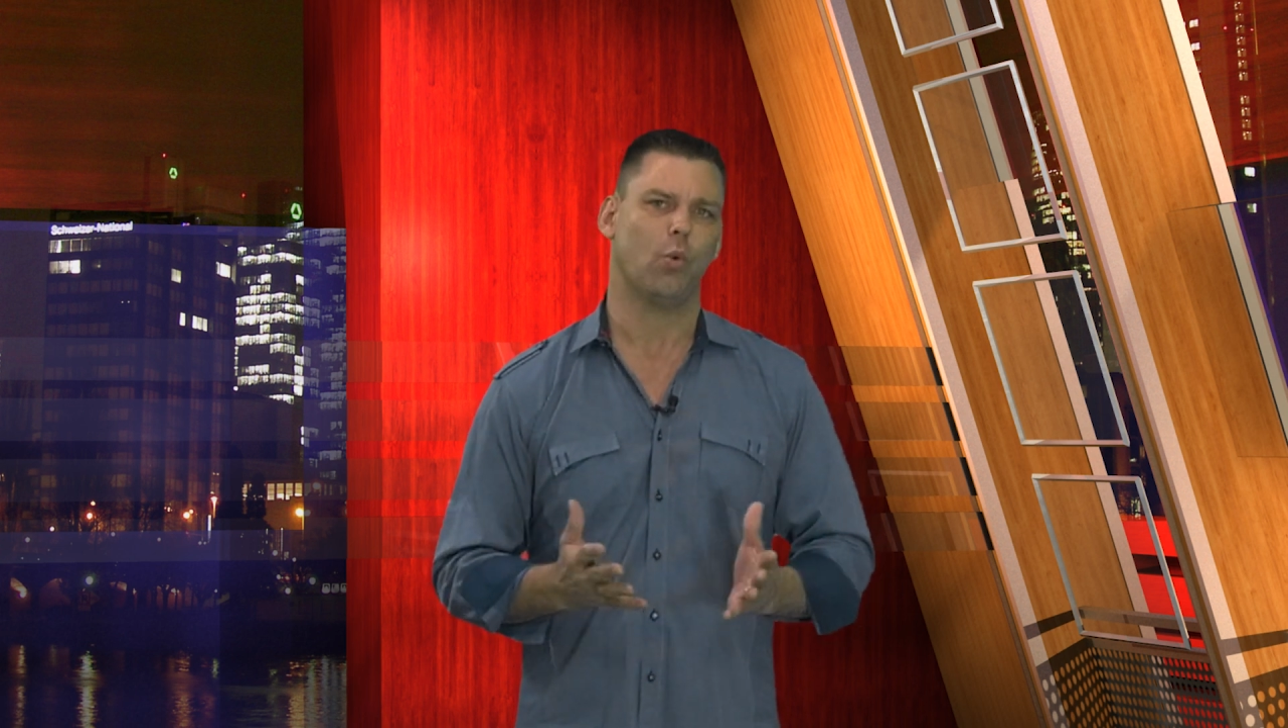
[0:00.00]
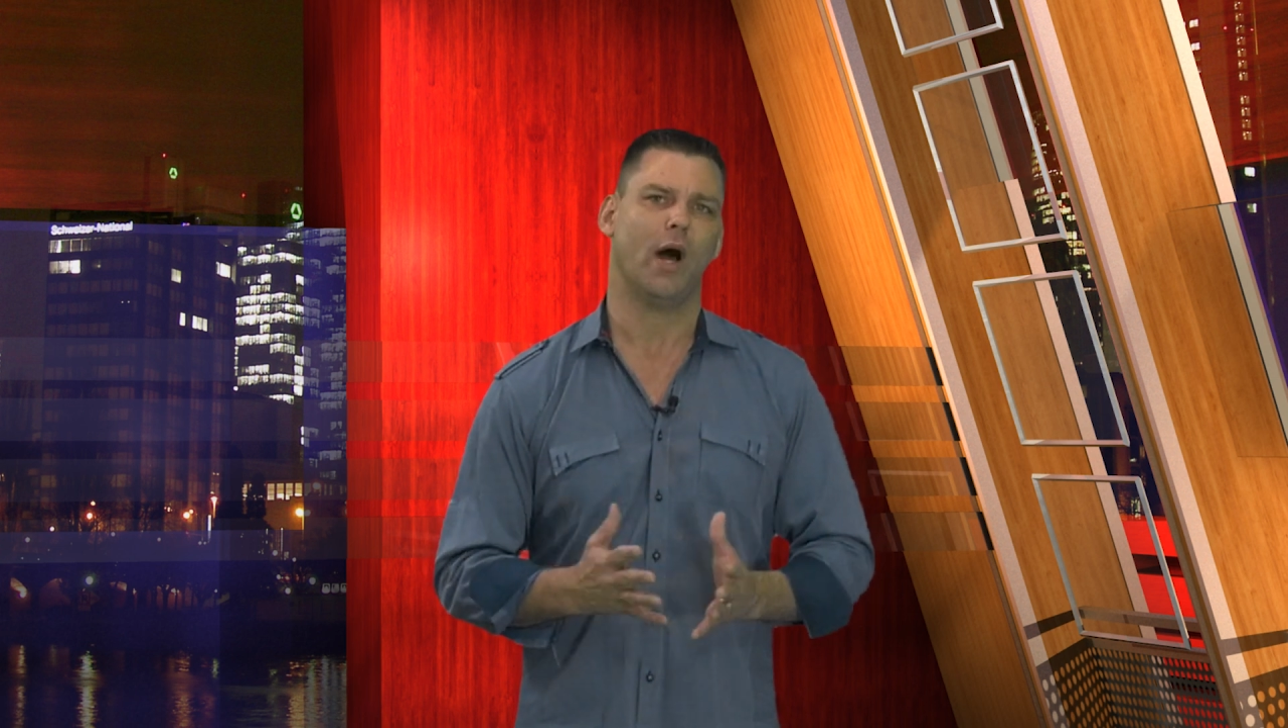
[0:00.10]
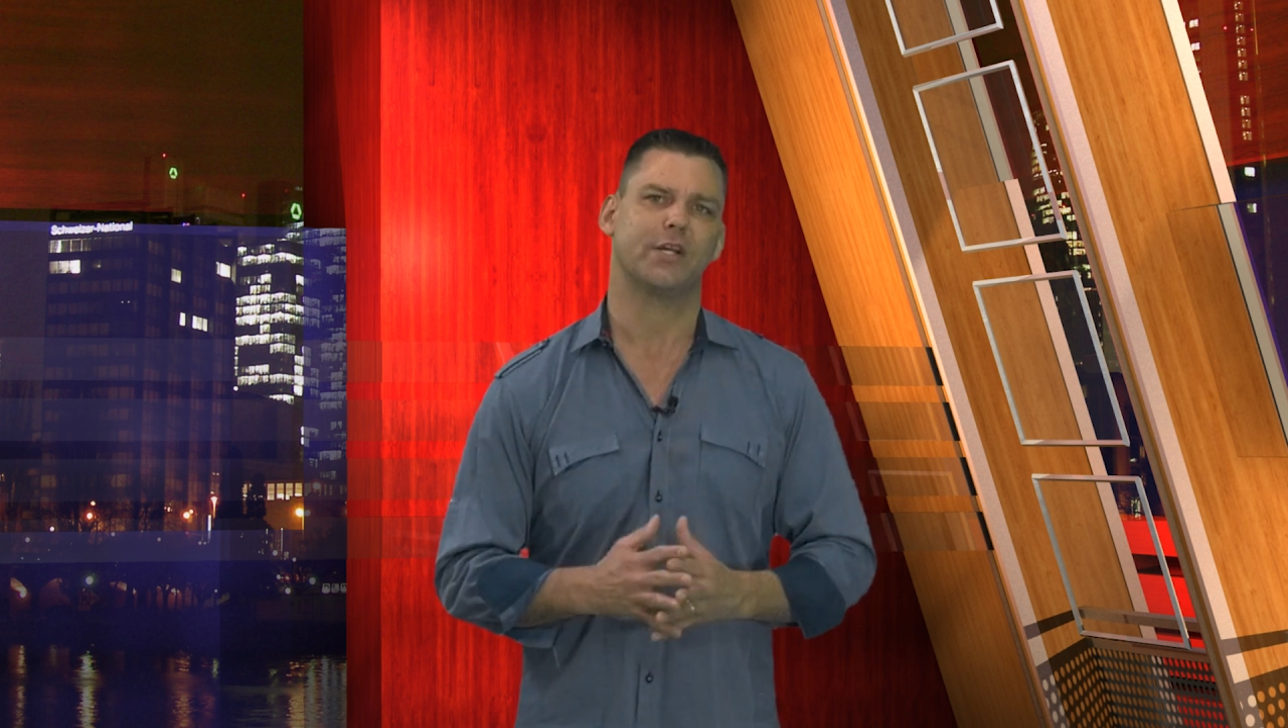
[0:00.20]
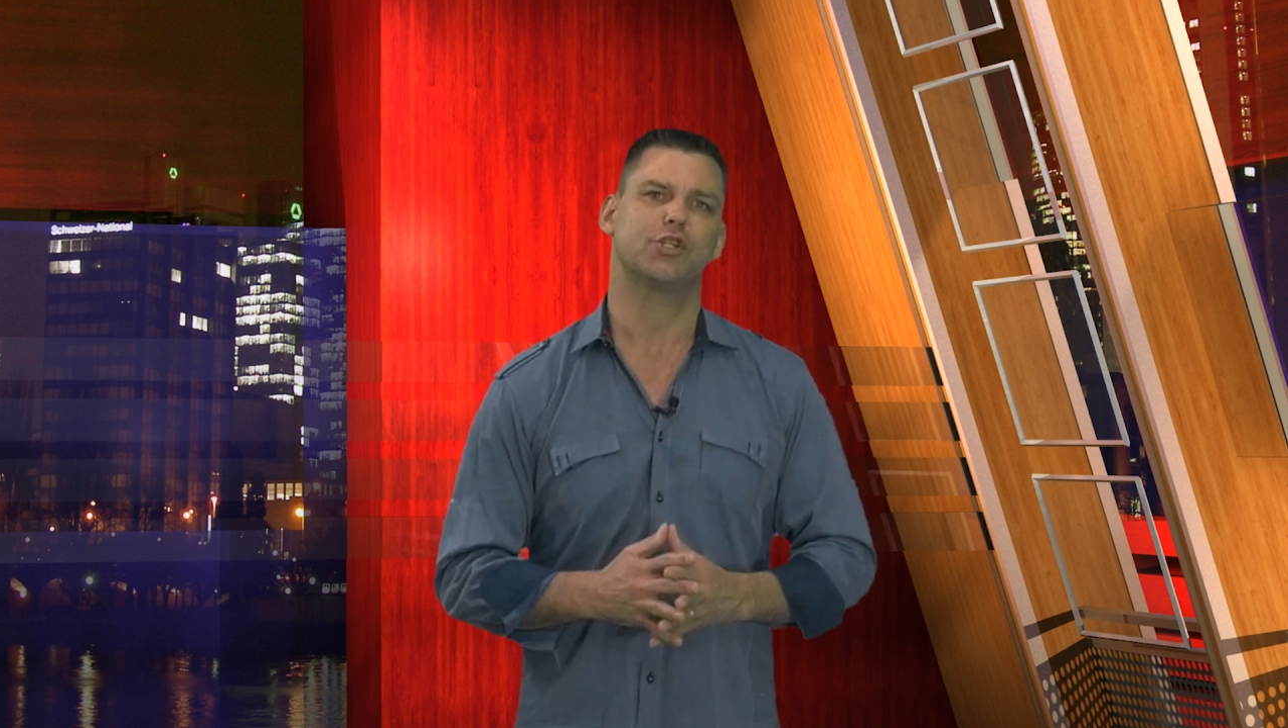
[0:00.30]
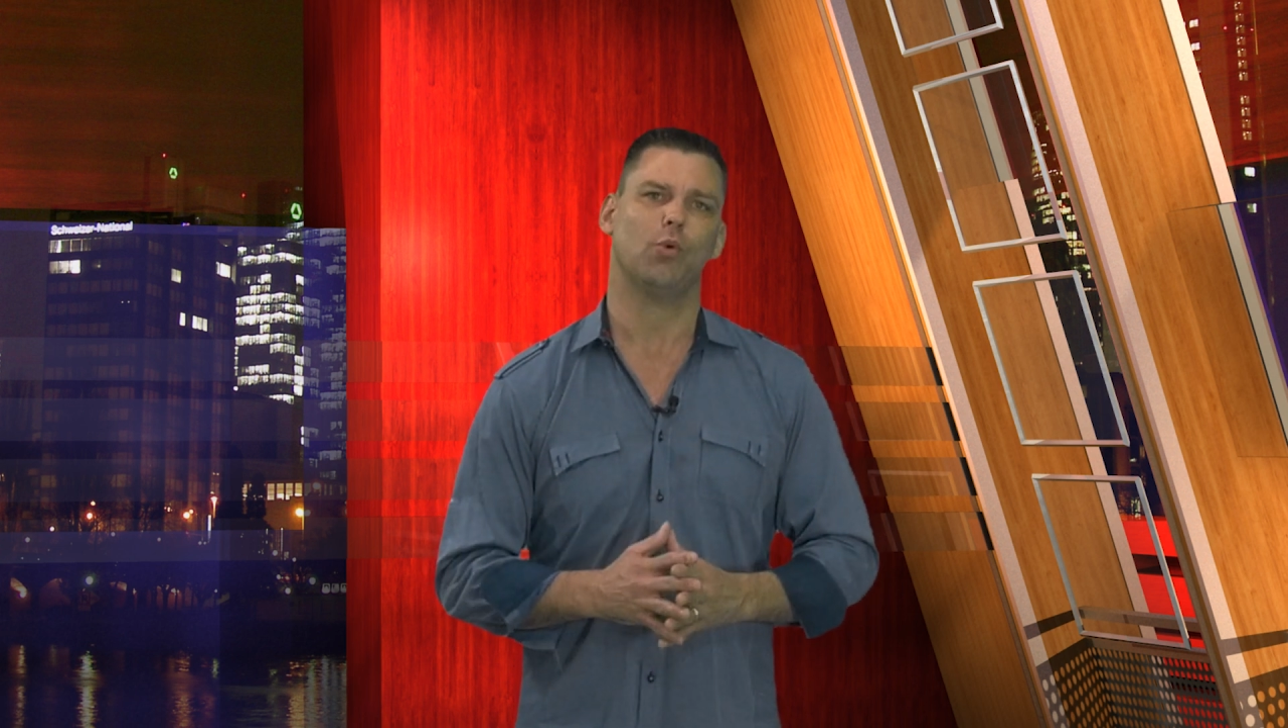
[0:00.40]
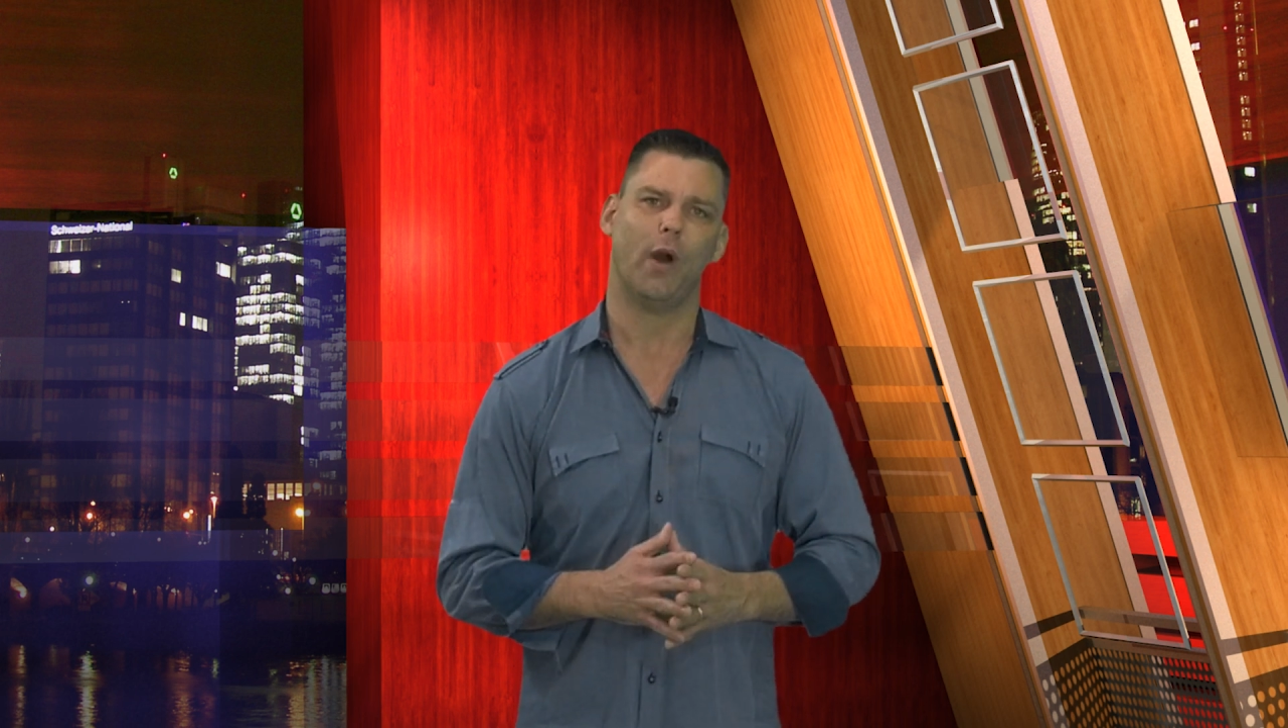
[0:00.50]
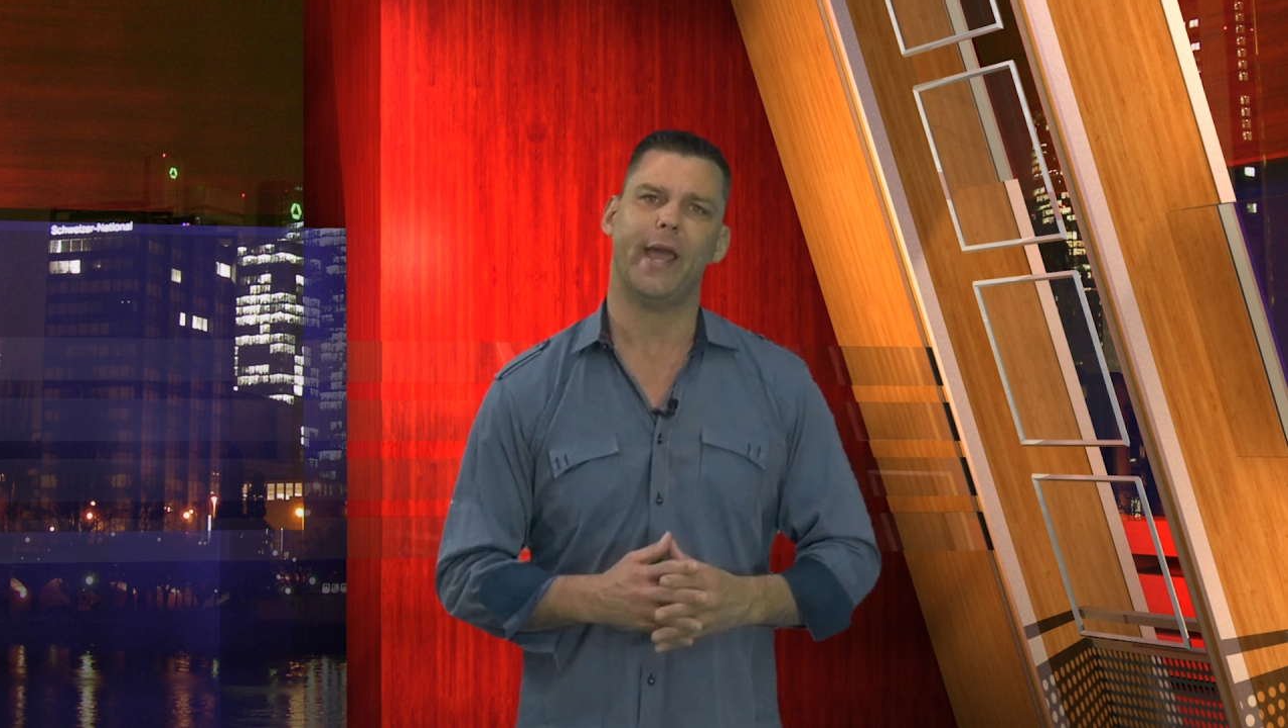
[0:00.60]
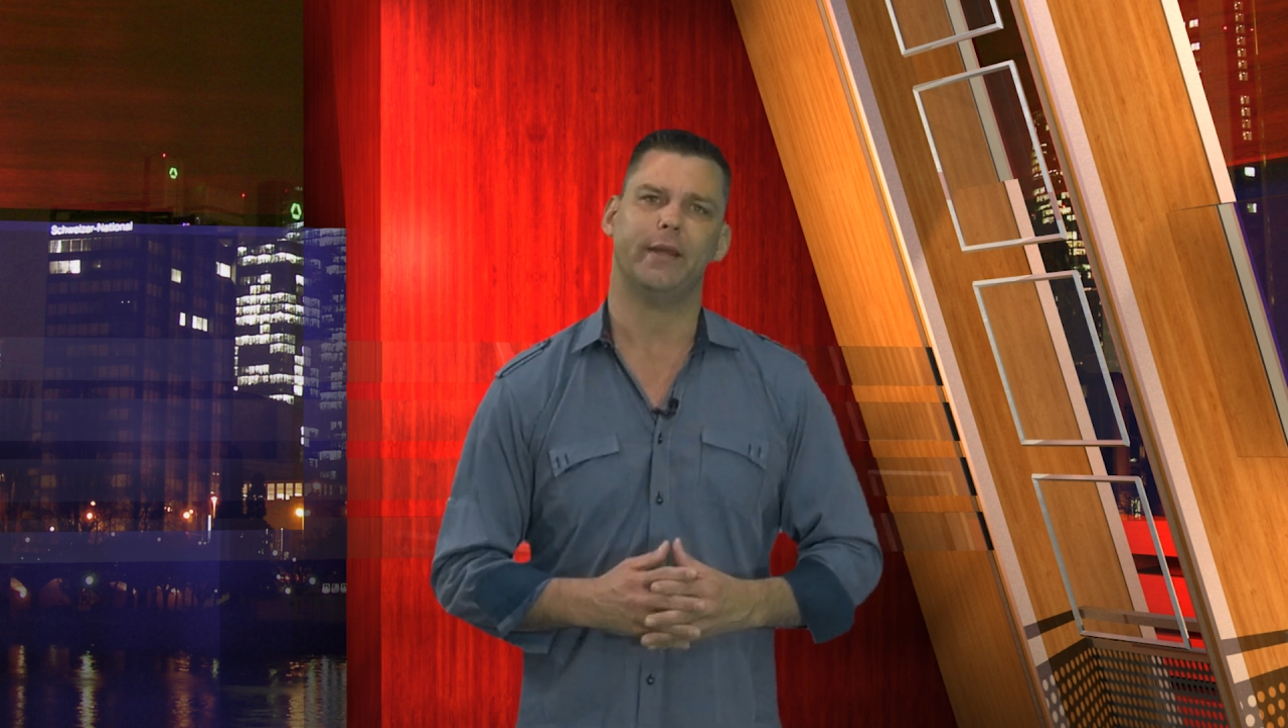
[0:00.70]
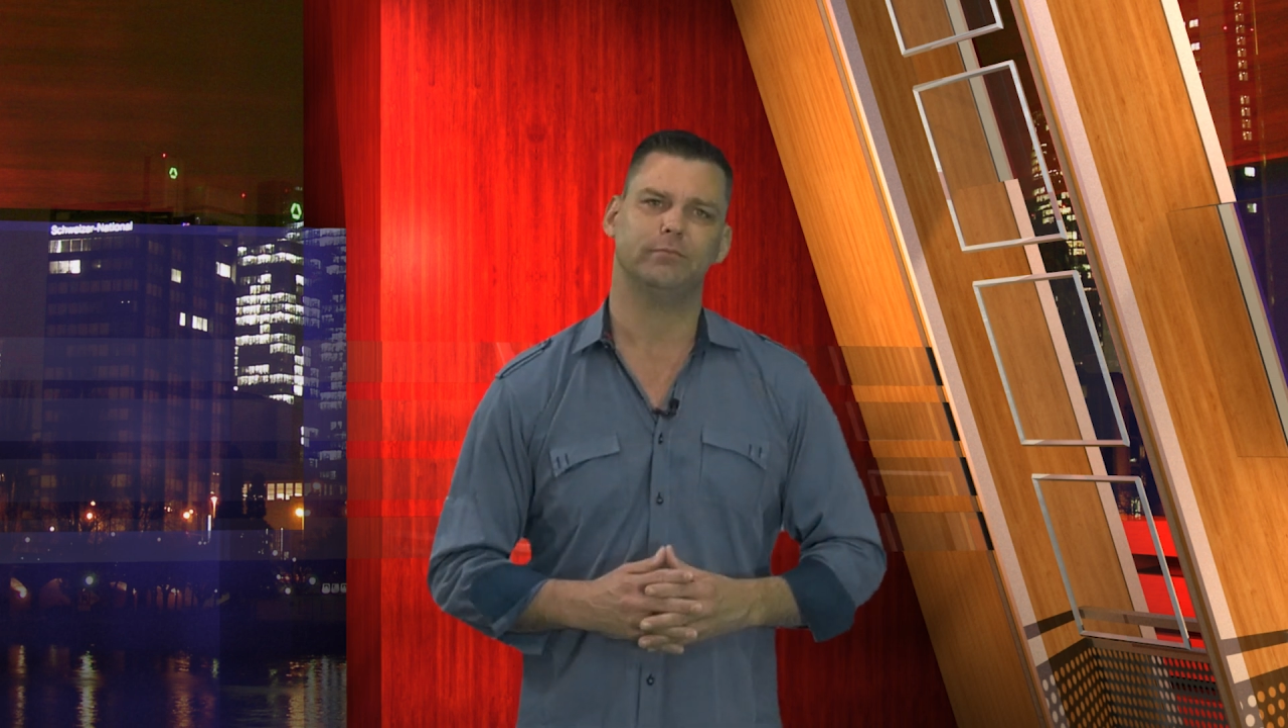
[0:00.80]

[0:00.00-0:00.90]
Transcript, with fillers: washed away.